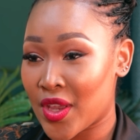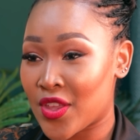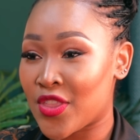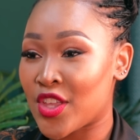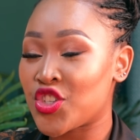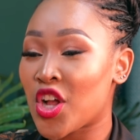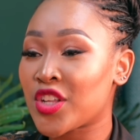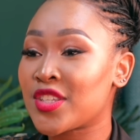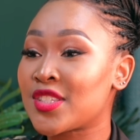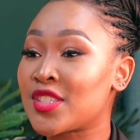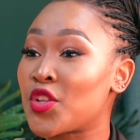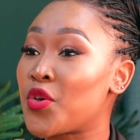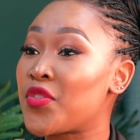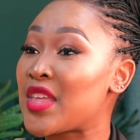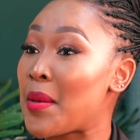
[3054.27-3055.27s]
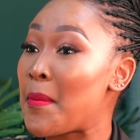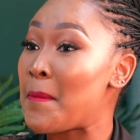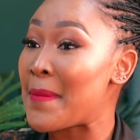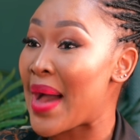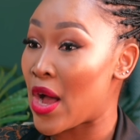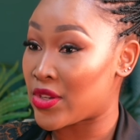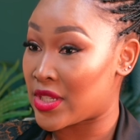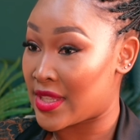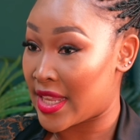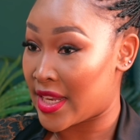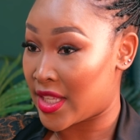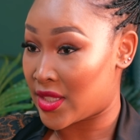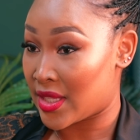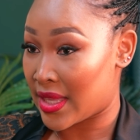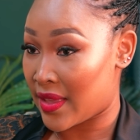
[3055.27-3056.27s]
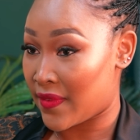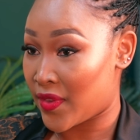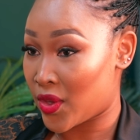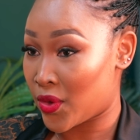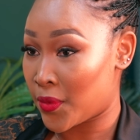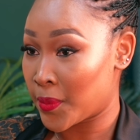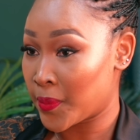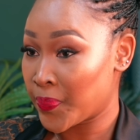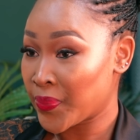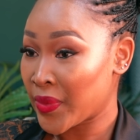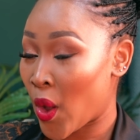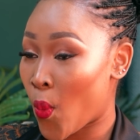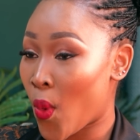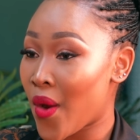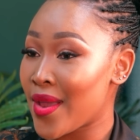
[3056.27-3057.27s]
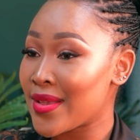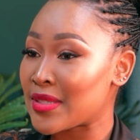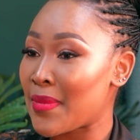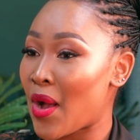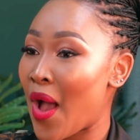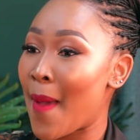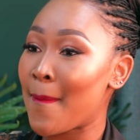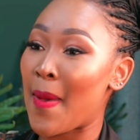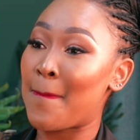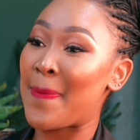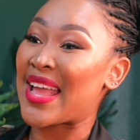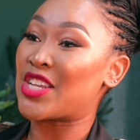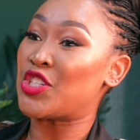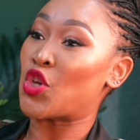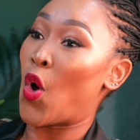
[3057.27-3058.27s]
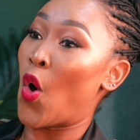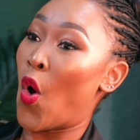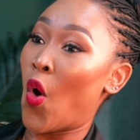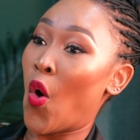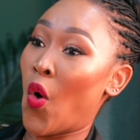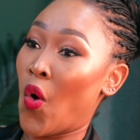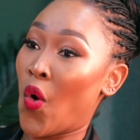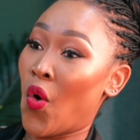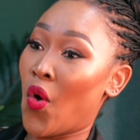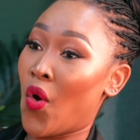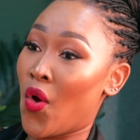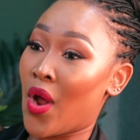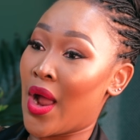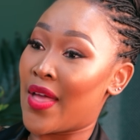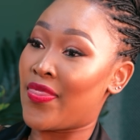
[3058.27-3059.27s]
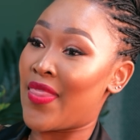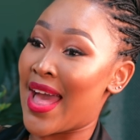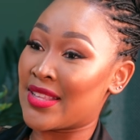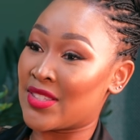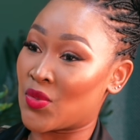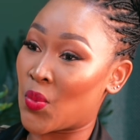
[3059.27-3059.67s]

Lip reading: The doctors know the amount they need to give you. Whereas Mohammed back door, that's